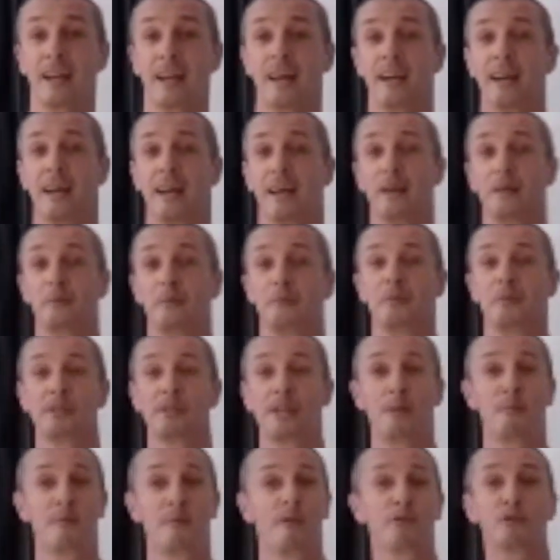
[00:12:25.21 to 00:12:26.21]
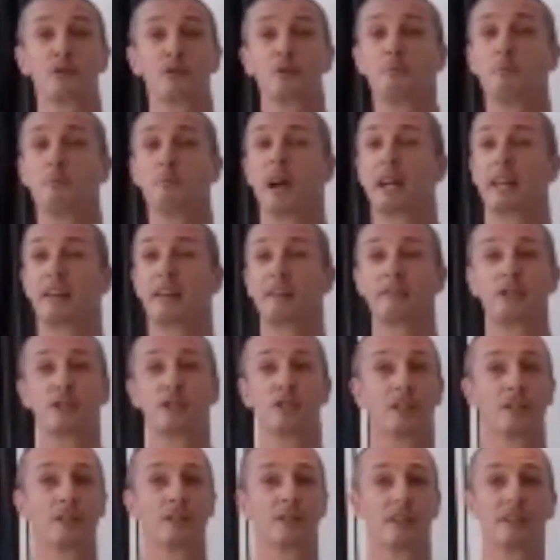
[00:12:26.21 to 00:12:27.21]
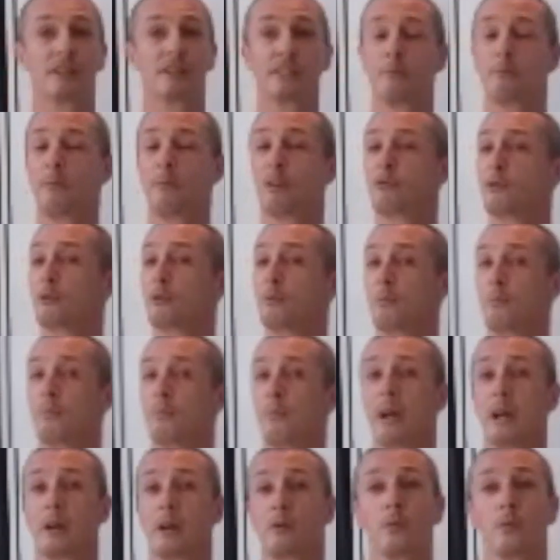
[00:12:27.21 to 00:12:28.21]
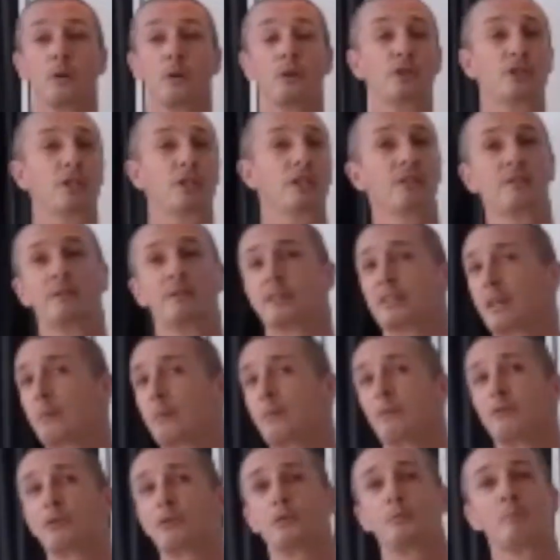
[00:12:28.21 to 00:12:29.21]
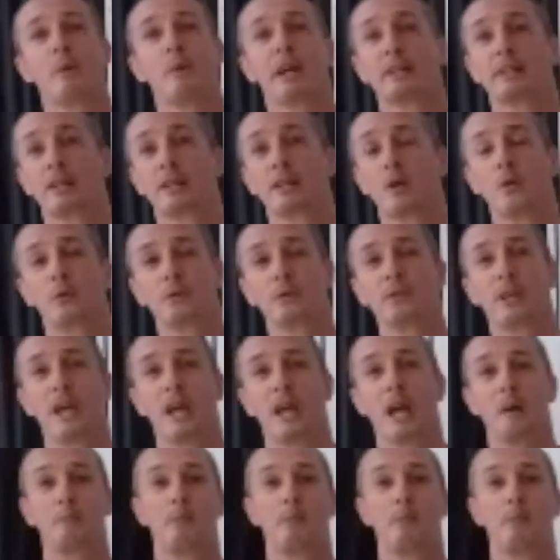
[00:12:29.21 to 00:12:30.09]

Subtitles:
Some of you might have children, some of you might want children, some of you might don't,